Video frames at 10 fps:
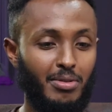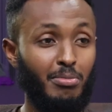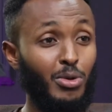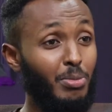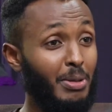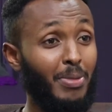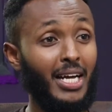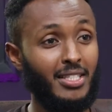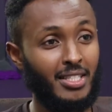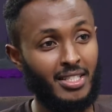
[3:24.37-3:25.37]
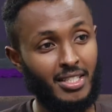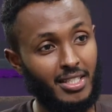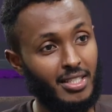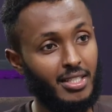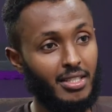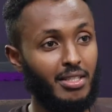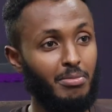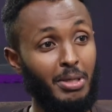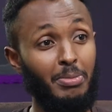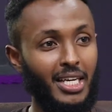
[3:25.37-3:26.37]
boob implants,
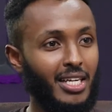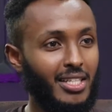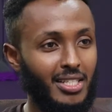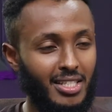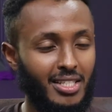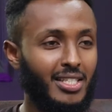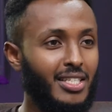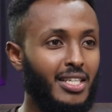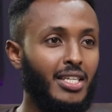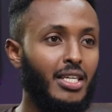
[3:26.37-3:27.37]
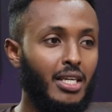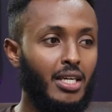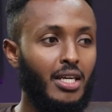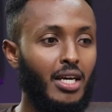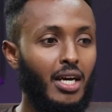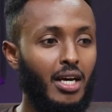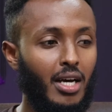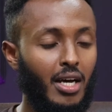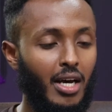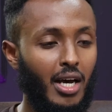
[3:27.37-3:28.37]
BBLs,
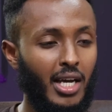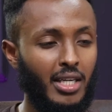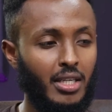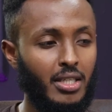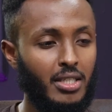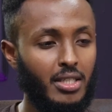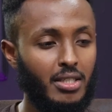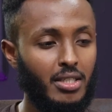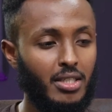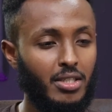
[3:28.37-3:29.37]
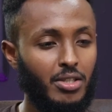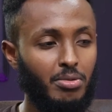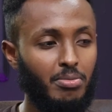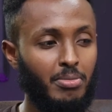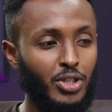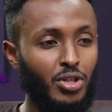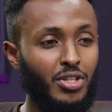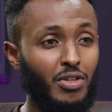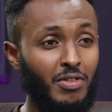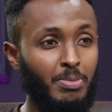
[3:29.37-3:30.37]
and
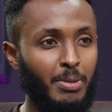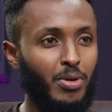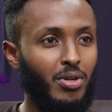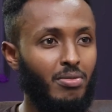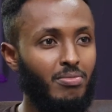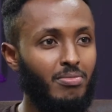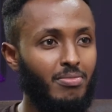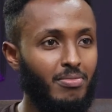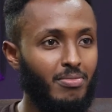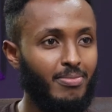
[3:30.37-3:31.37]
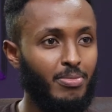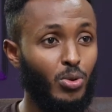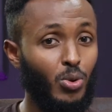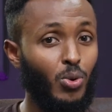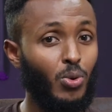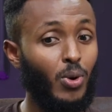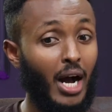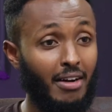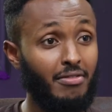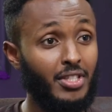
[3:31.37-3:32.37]
majority of the people who
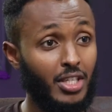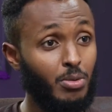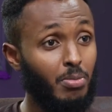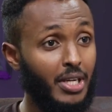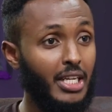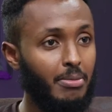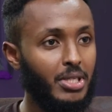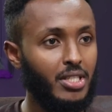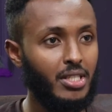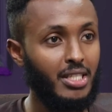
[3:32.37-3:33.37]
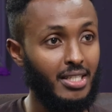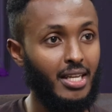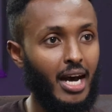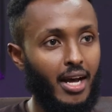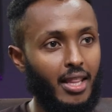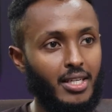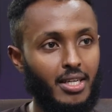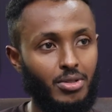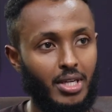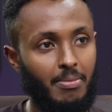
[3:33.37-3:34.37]
have such body images desire that
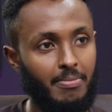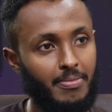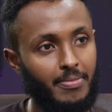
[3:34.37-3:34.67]
outcome.